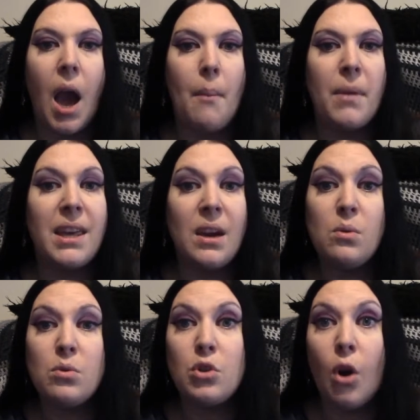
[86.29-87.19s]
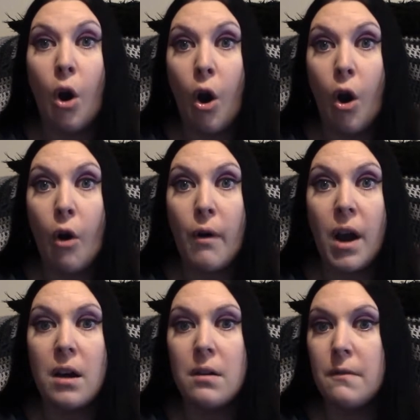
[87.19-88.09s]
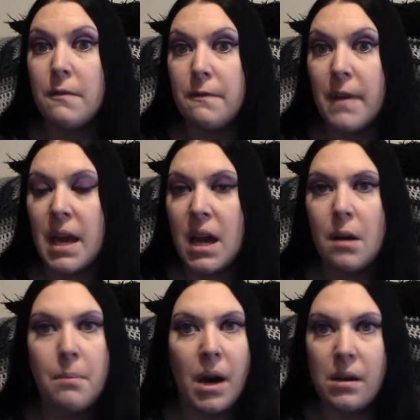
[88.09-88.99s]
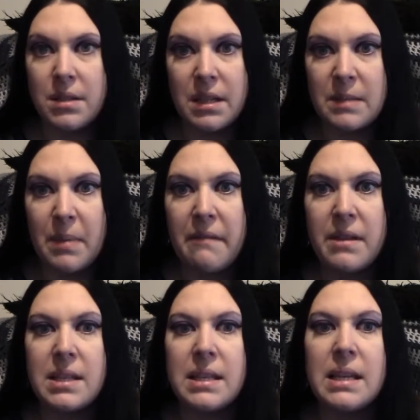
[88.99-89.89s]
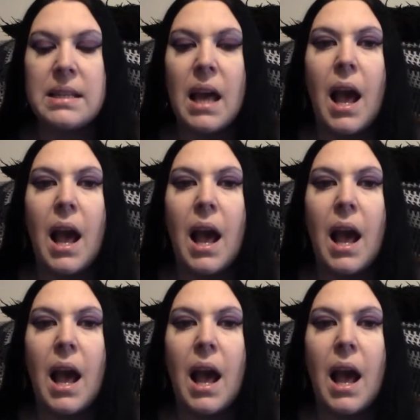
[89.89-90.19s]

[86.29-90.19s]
Guilt, horror, fear, past experiences,